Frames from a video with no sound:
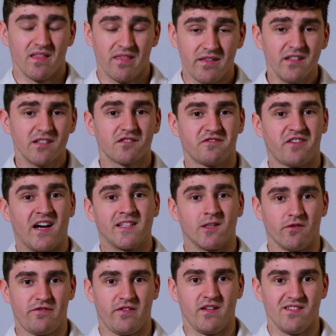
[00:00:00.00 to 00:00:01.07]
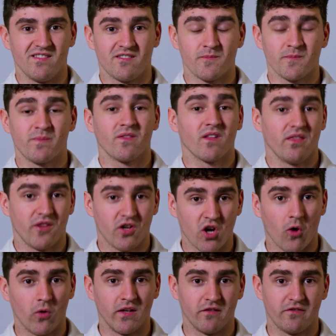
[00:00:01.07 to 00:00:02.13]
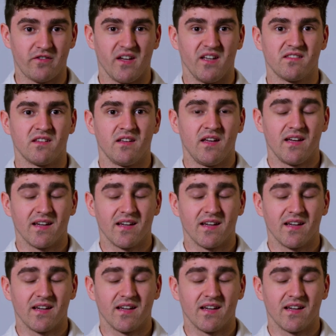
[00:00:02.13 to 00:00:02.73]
This final phase, the coding phase,